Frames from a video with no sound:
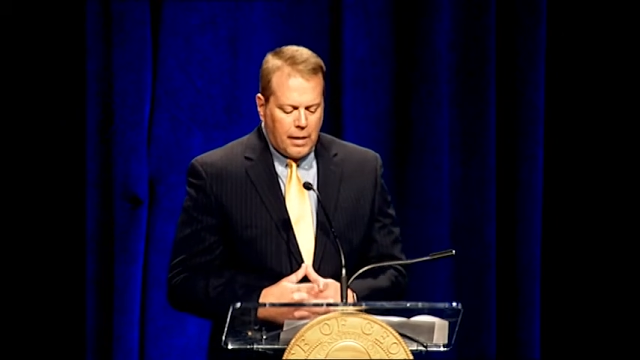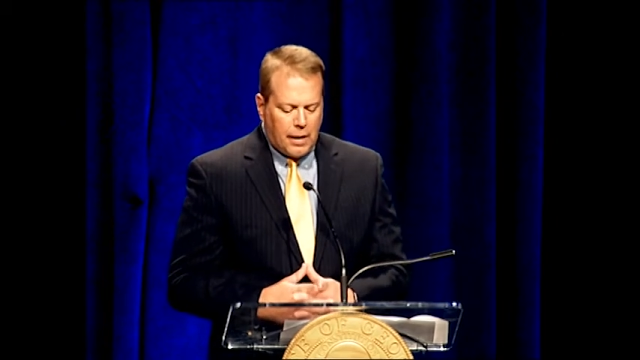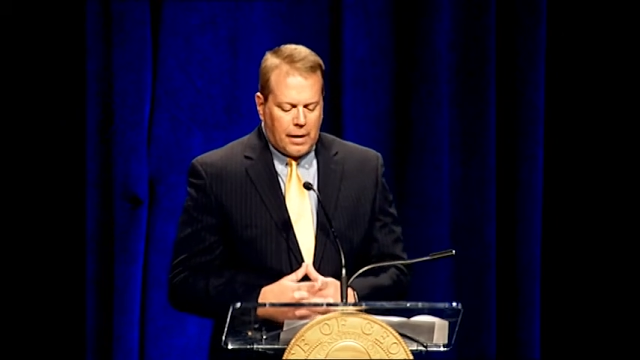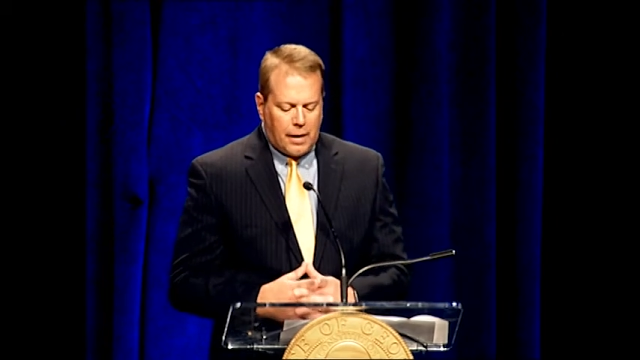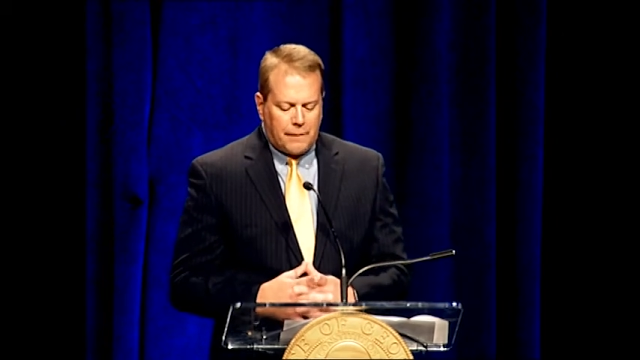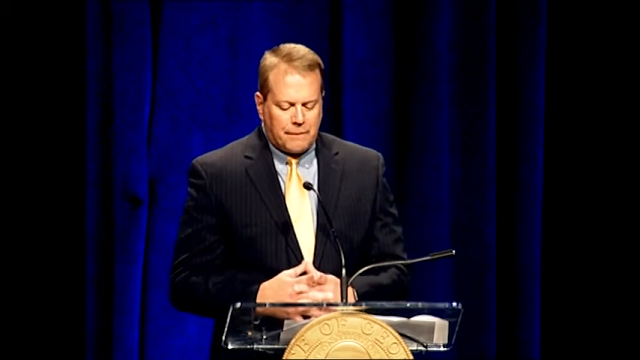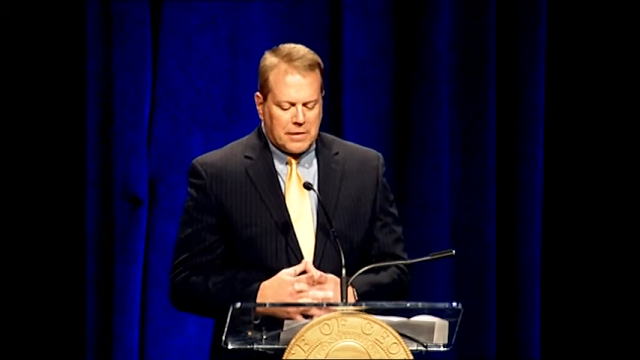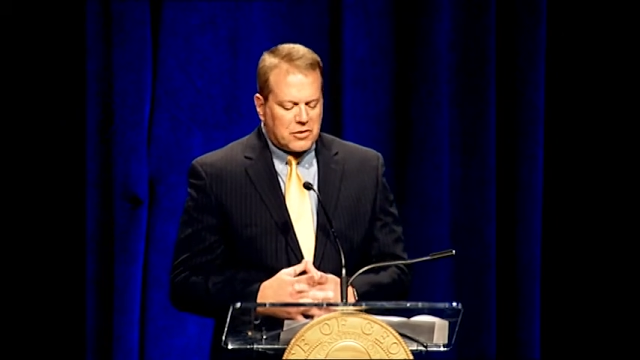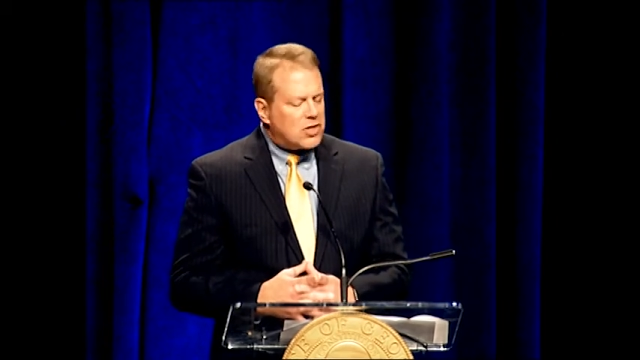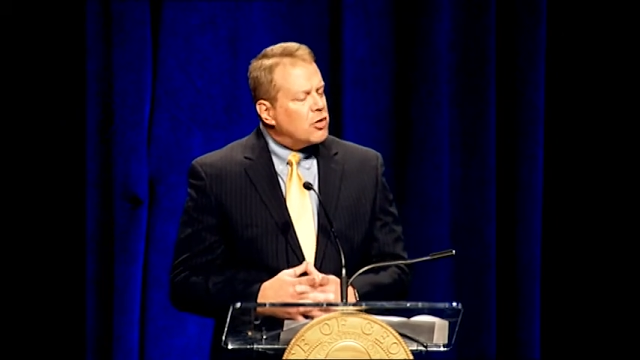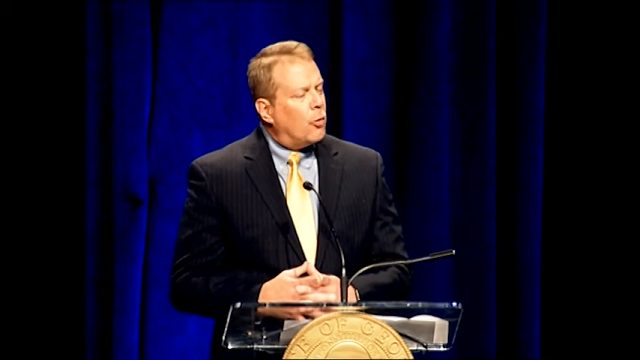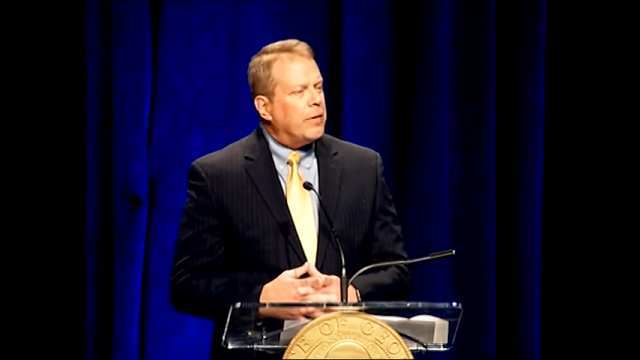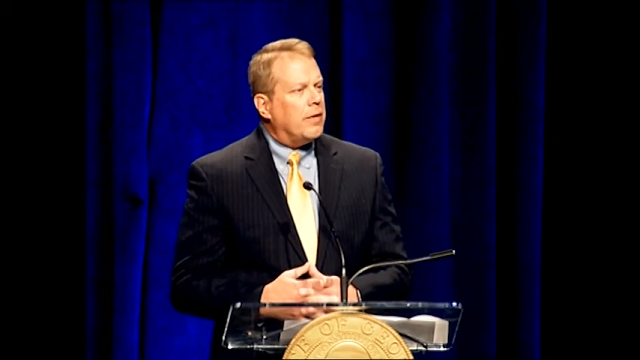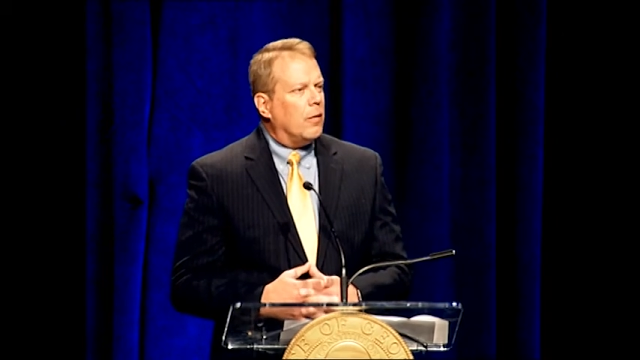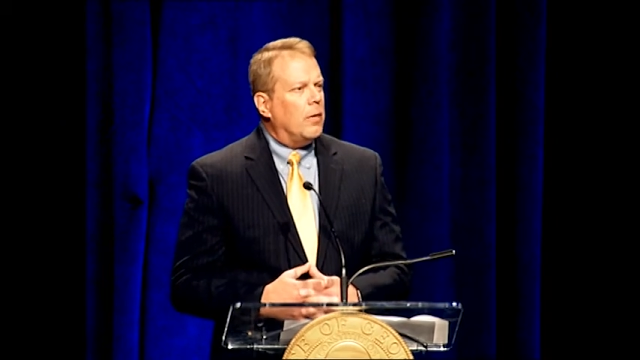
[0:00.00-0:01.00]
um, in
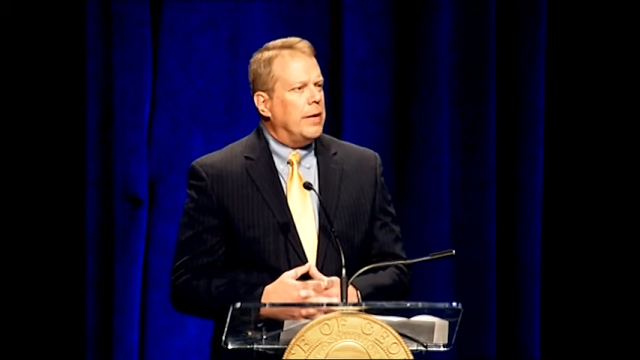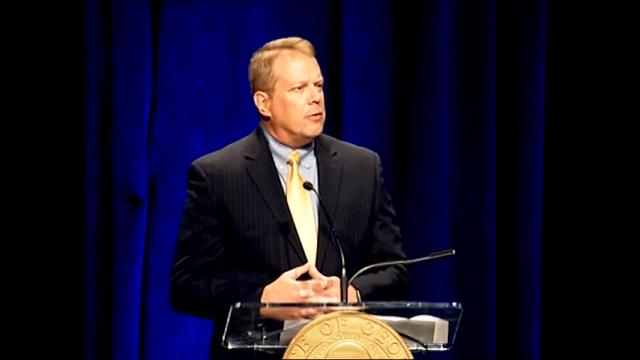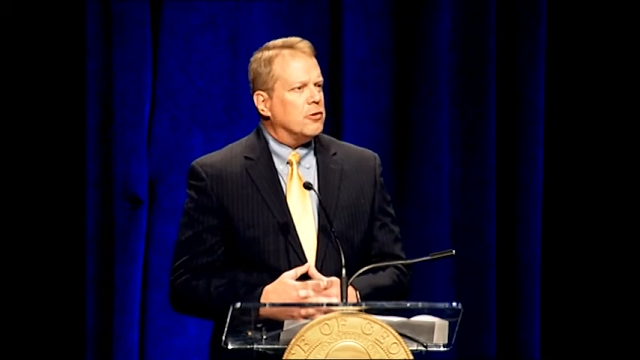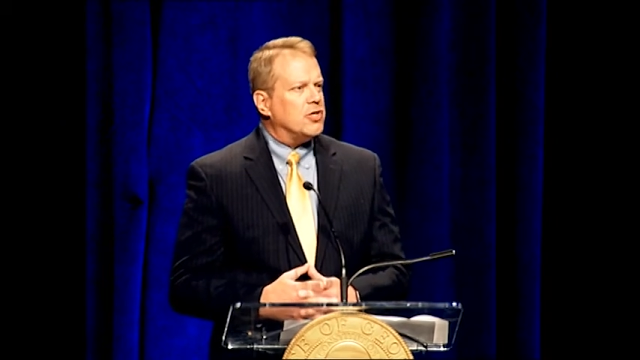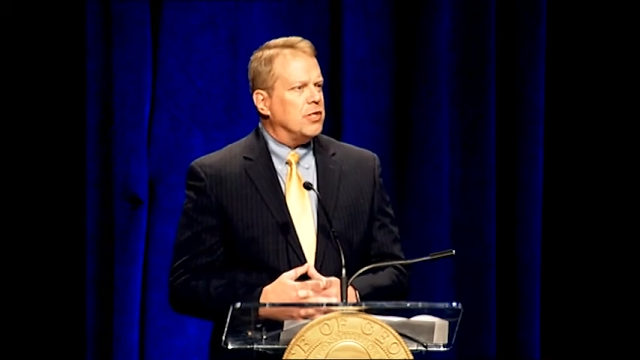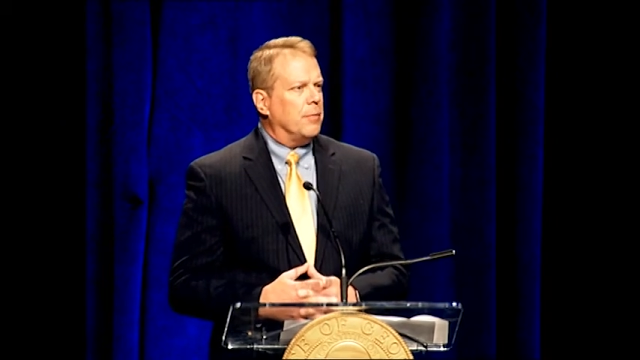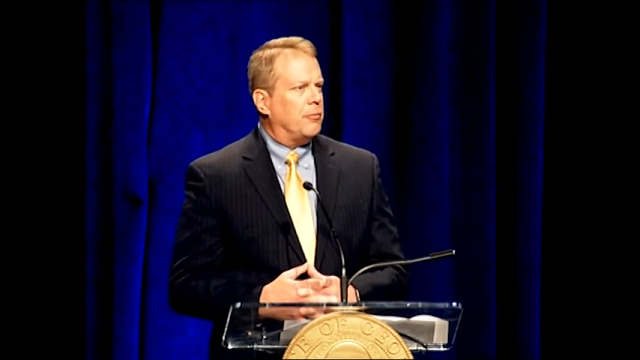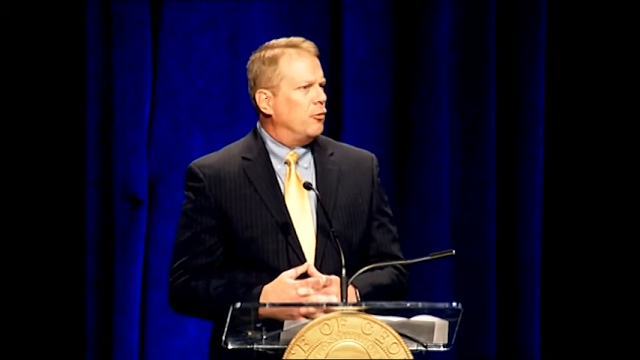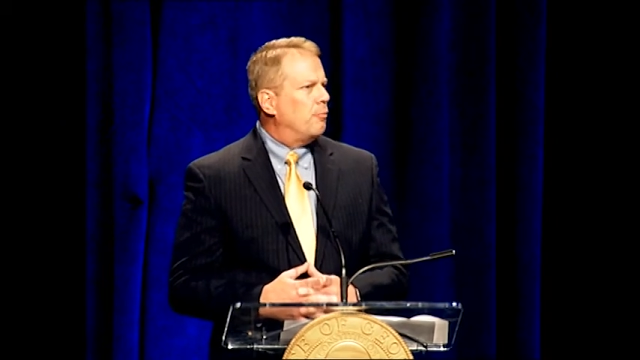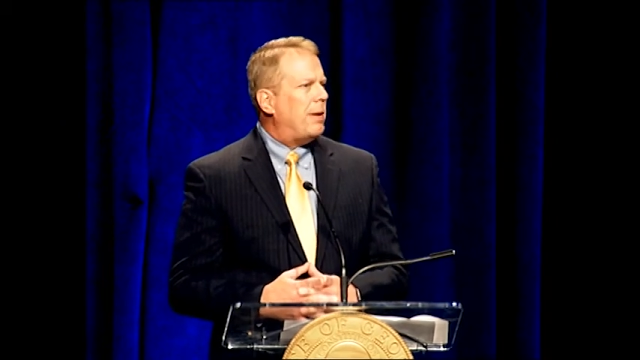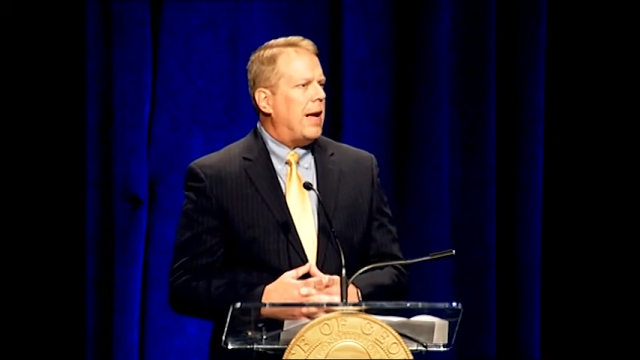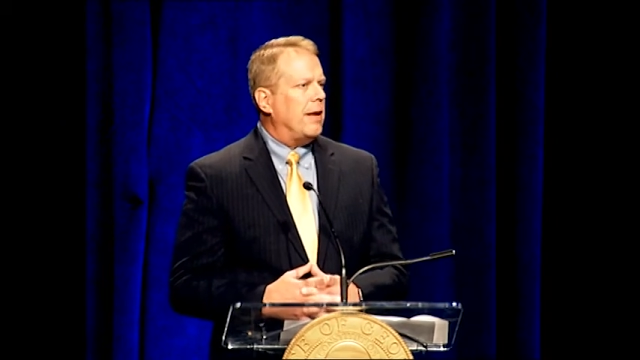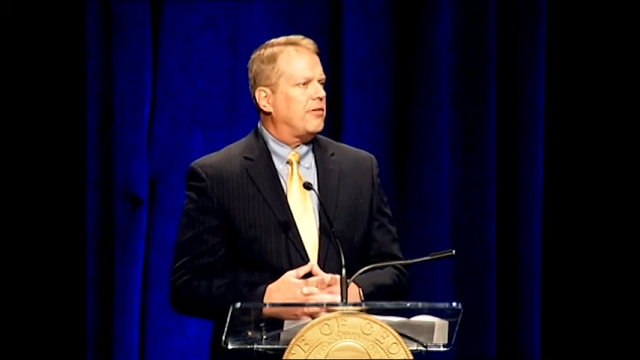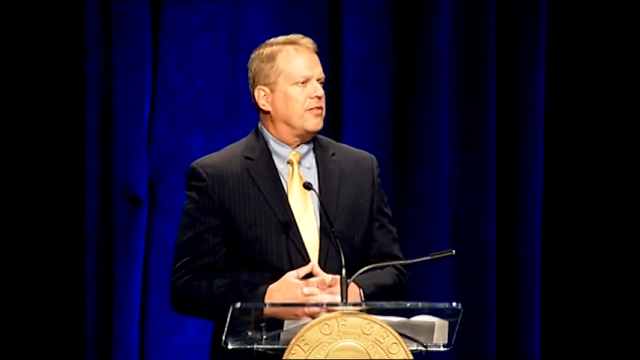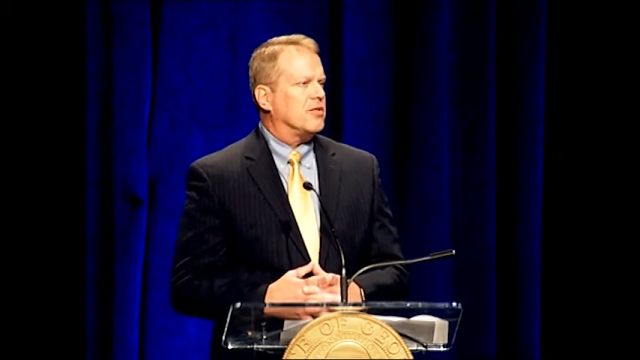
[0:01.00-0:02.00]
showing the leadership through
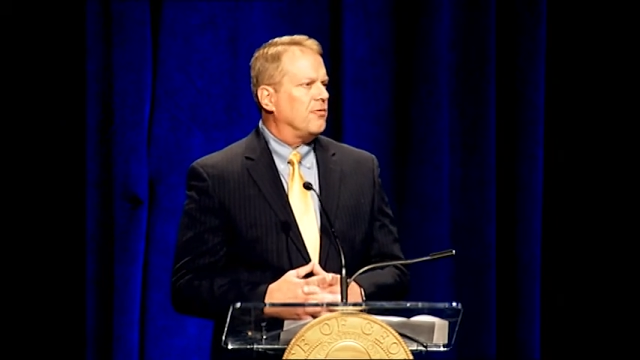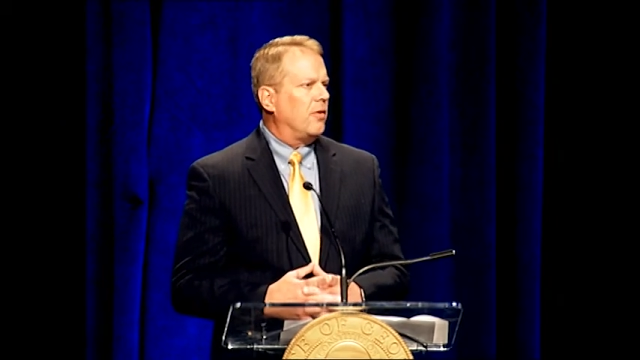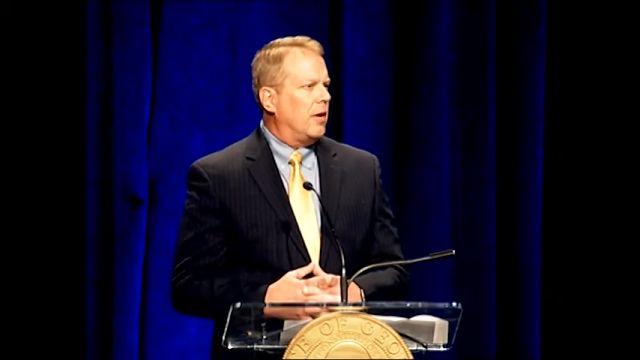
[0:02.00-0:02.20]
passage of